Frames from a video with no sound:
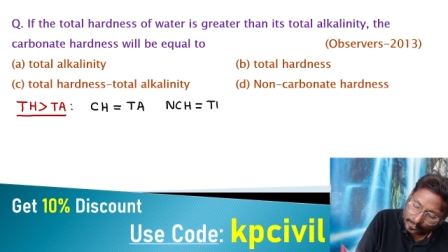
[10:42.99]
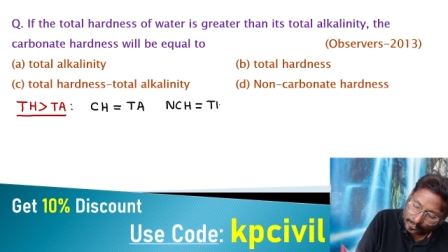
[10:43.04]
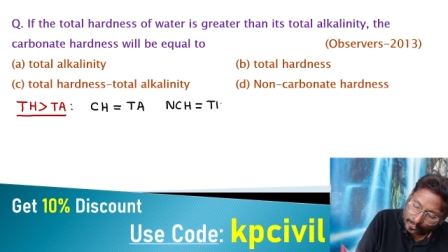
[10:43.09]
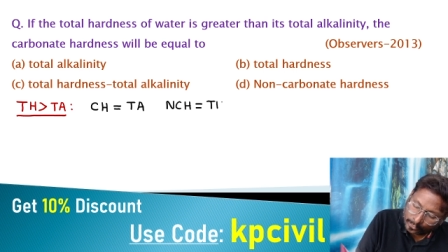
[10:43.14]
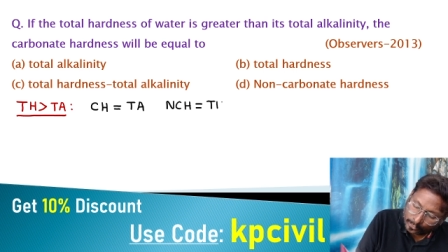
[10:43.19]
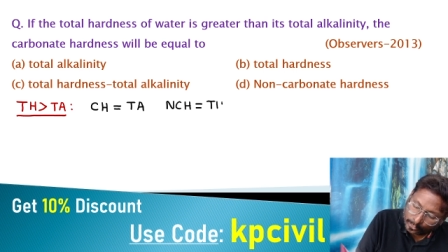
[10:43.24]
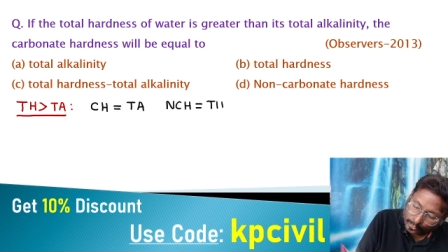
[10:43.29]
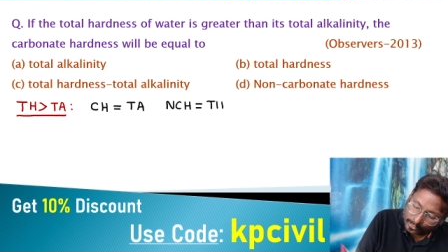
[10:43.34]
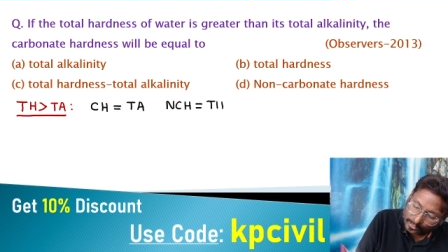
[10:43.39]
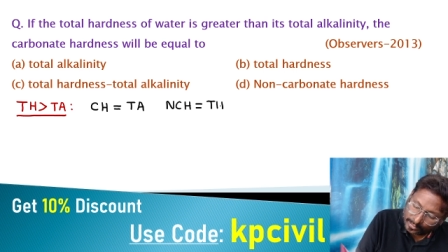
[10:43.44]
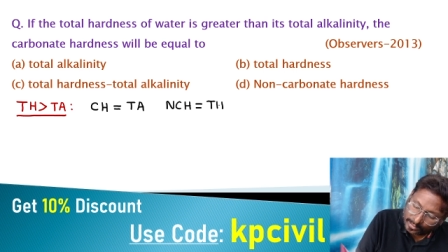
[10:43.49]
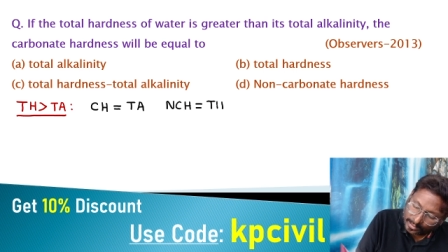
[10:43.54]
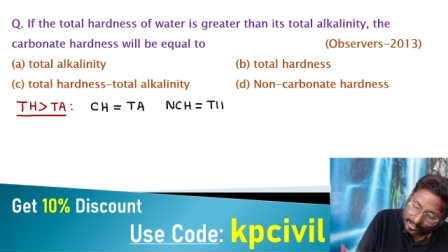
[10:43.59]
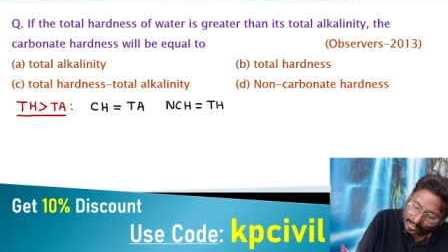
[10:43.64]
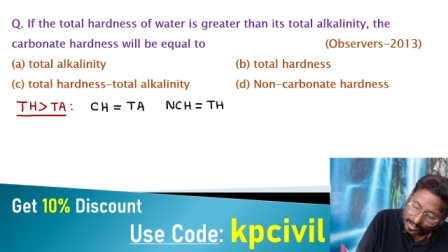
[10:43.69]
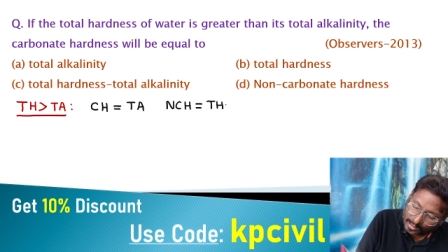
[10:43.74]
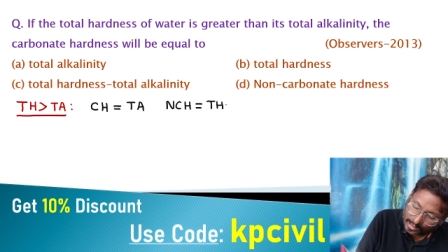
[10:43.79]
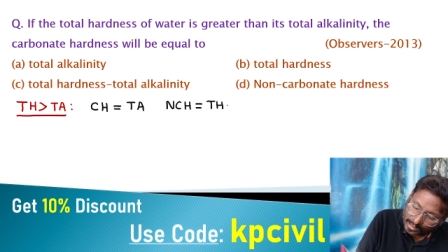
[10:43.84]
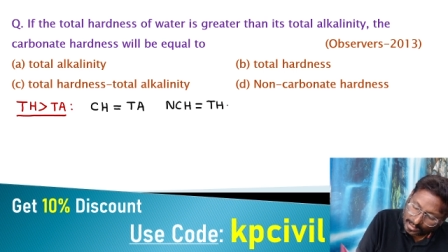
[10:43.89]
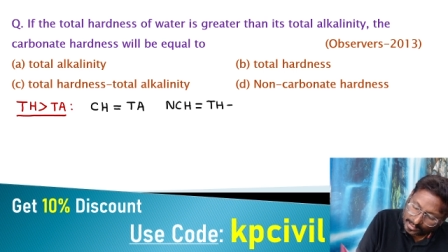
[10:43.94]
total
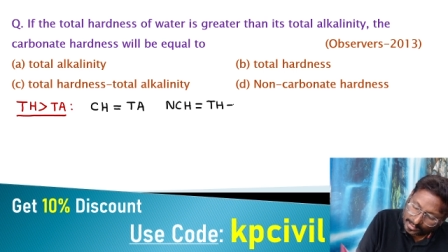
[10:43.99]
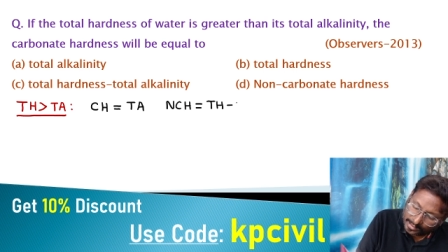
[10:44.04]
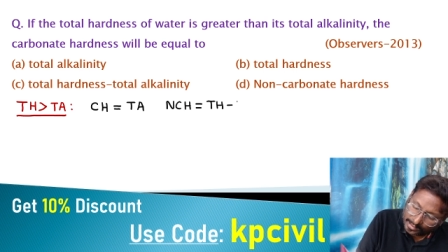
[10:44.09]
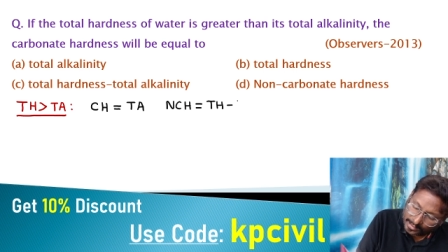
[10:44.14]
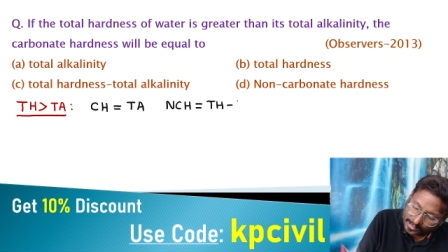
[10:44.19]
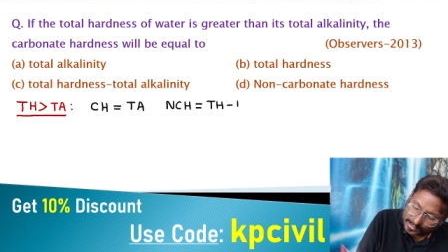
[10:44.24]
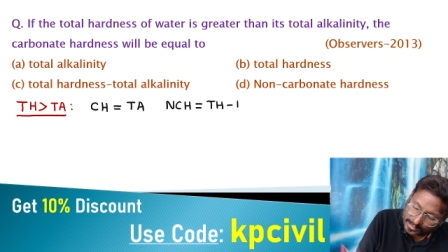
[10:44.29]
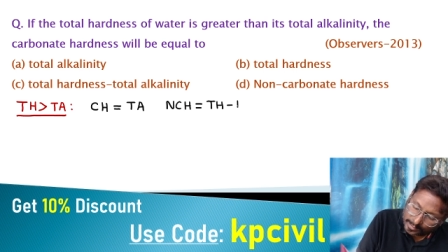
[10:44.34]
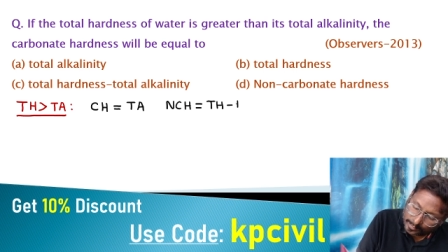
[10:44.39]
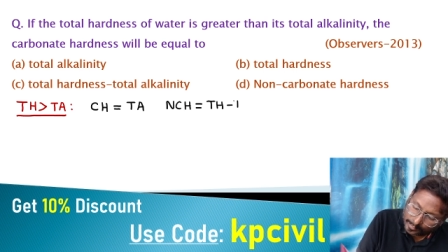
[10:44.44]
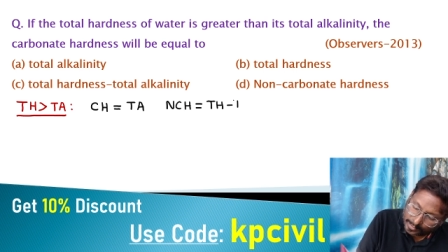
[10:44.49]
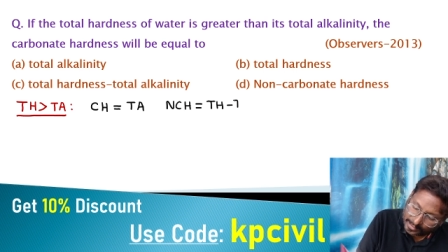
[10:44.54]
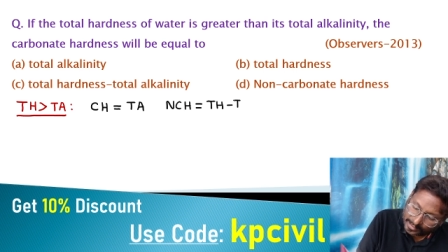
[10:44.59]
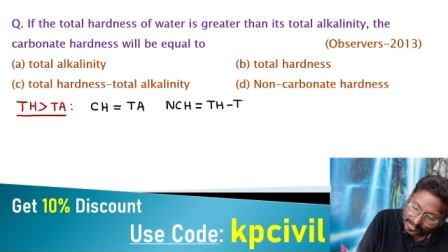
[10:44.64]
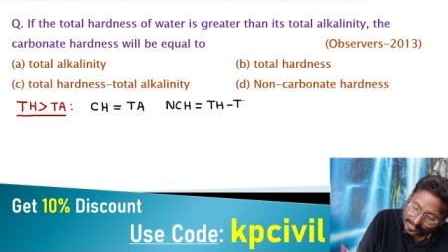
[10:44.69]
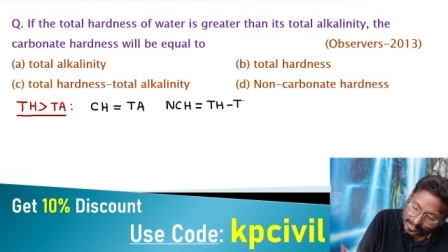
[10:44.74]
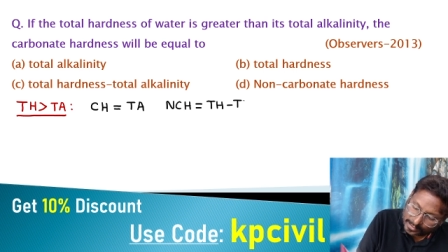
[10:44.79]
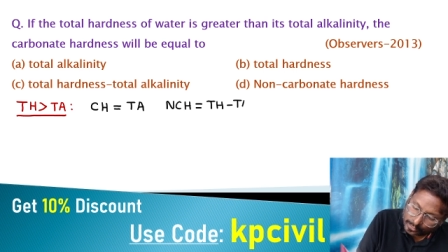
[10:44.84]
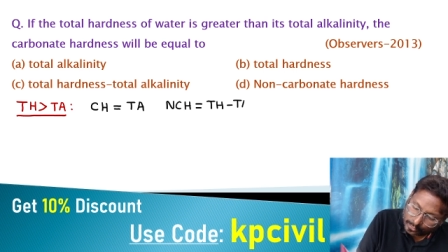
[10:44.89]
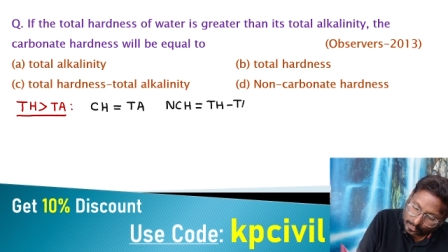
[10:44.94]
hardness
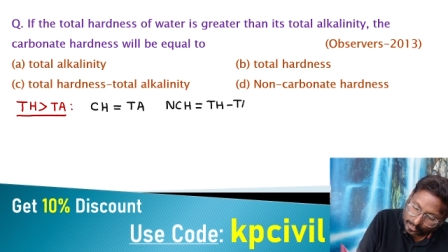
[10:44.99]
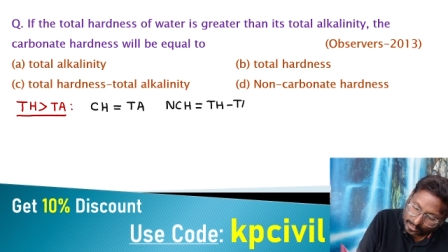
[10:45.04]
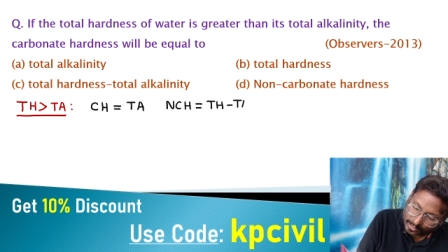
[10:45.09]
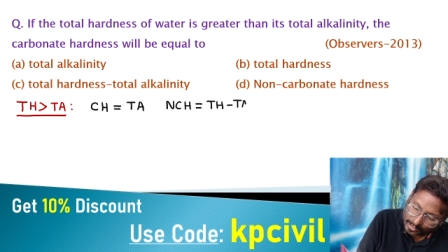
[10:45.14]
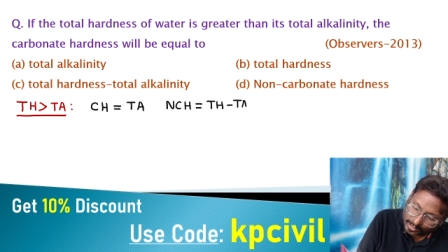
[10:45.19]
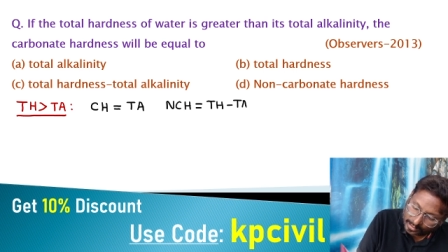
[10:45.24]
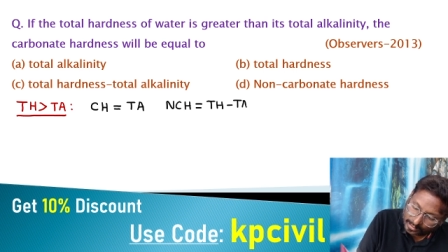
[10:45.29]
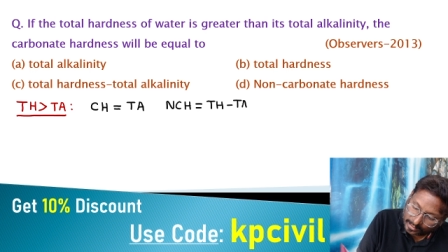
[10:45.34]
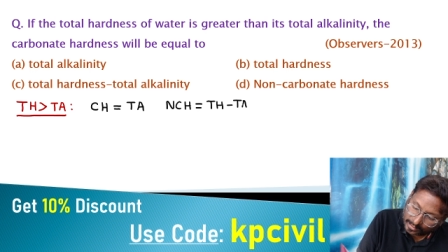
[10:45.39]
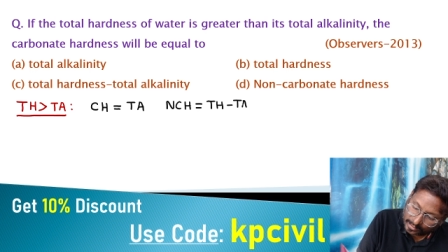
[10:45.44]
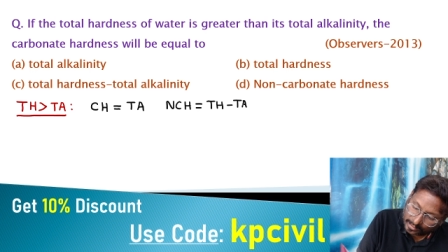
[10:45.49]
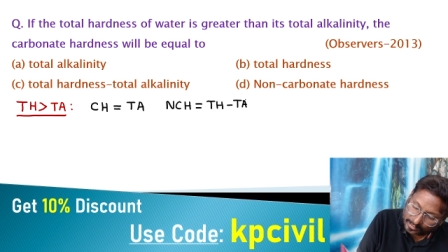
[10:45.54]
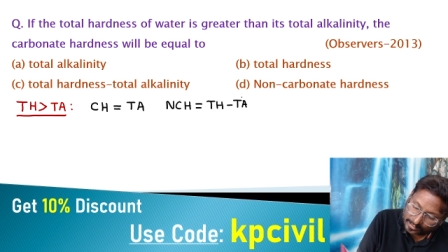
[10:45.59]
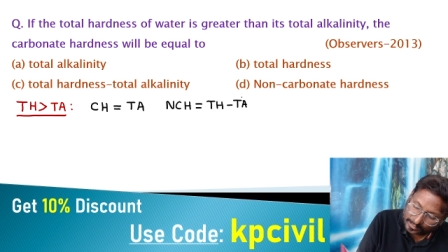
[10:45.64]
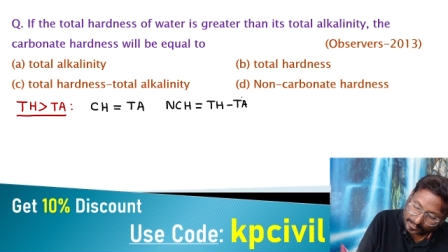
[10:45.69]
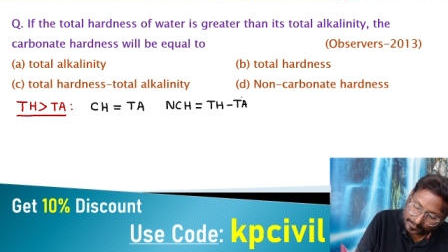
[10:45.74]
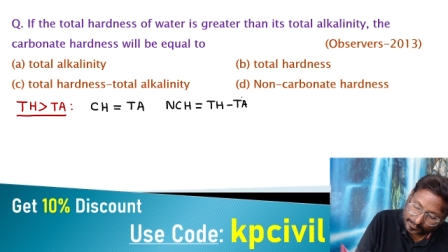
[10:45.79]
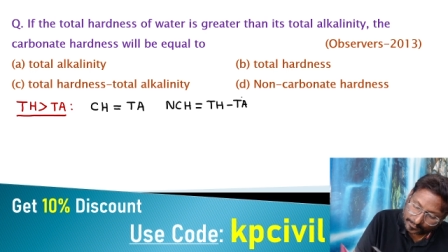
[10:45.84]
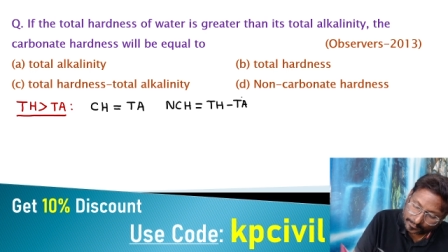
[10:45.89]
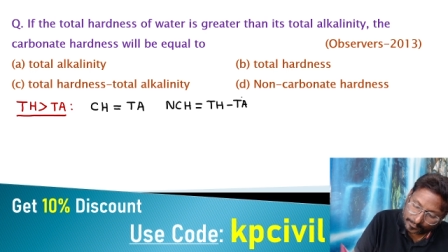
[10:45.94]
minus total alkalinity.